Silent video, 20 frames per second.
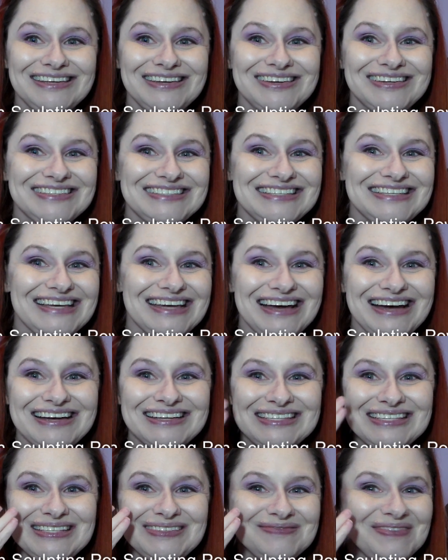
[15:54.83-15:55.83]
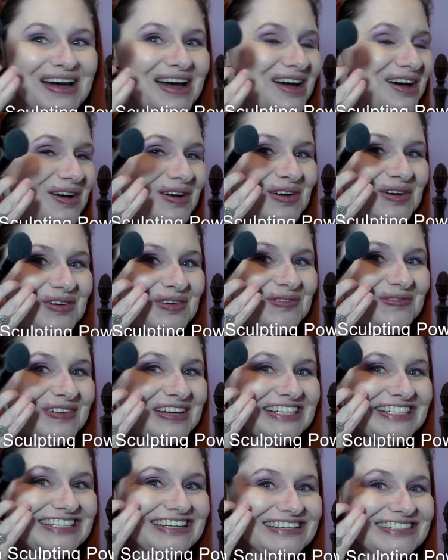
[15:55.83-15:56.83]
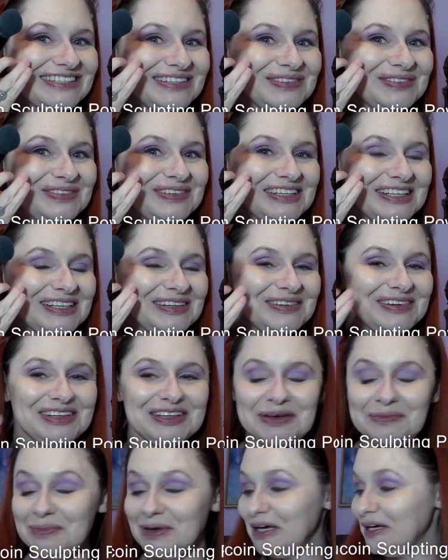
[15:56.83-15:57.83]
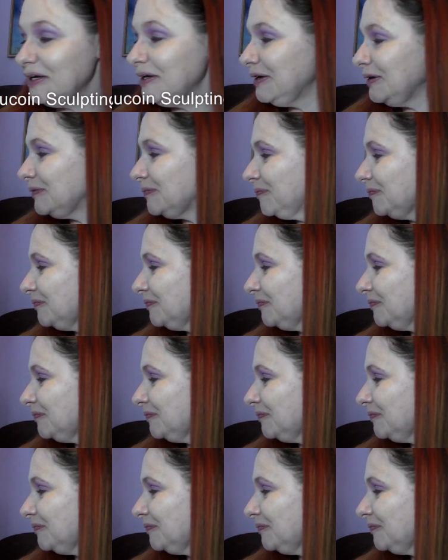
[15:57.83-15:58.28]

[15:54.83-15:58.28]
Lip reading: you can see I smile. My cheeks are really, really big,